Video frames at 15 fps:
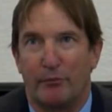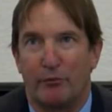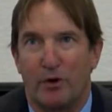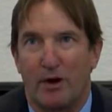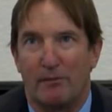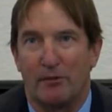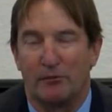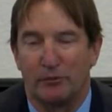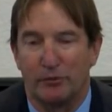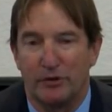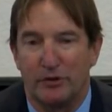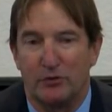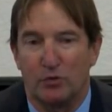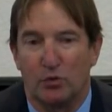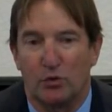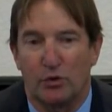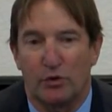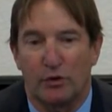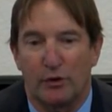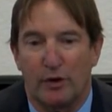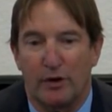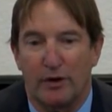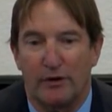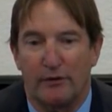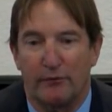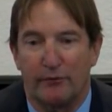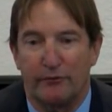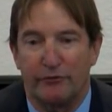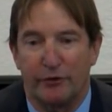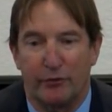probably were
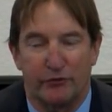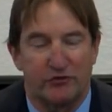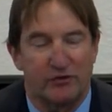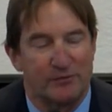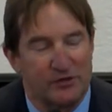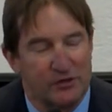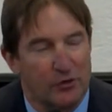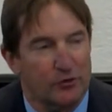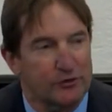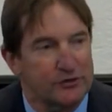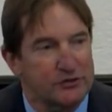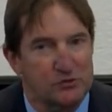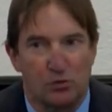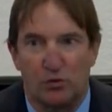the, some of the earliest